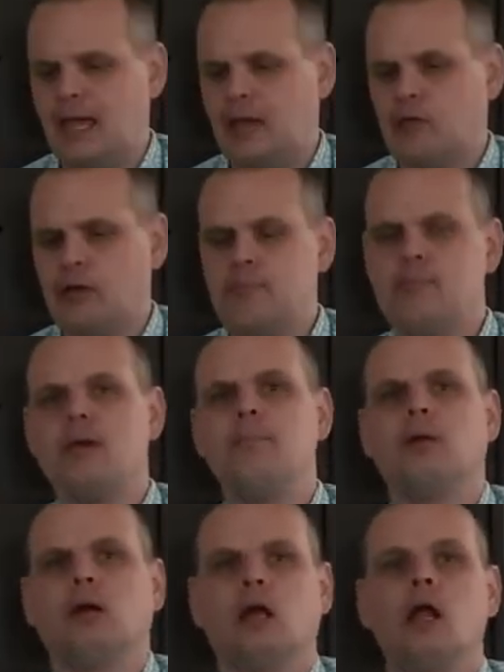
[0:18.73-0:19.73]

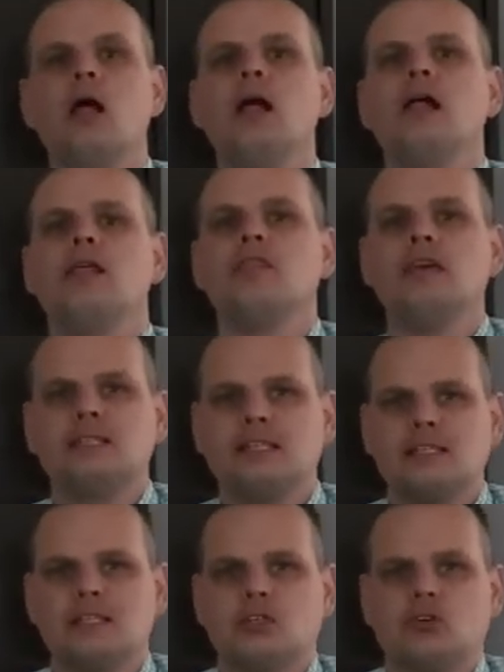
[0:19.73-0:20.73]
Remember, this is
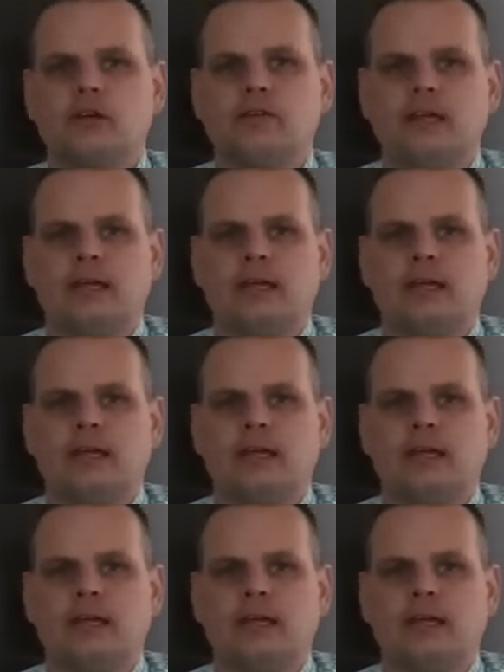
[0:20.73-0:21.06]
the trivia